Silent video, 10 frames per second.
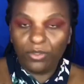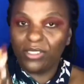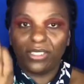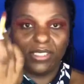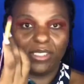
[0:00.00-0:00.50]

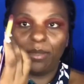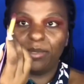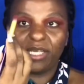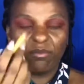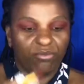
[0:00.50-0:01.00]
using the same
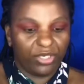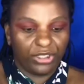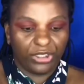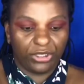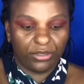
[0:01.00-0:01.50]
exact
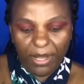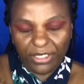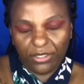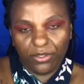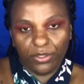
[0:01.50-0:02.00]
brush. I'm
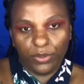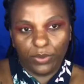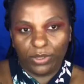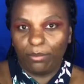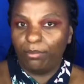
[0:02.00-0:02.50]
actually going to
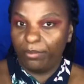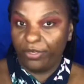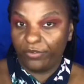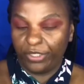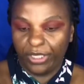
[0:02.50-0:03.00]
use the
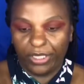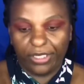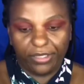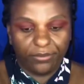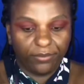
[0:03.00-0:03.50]
mirror in here.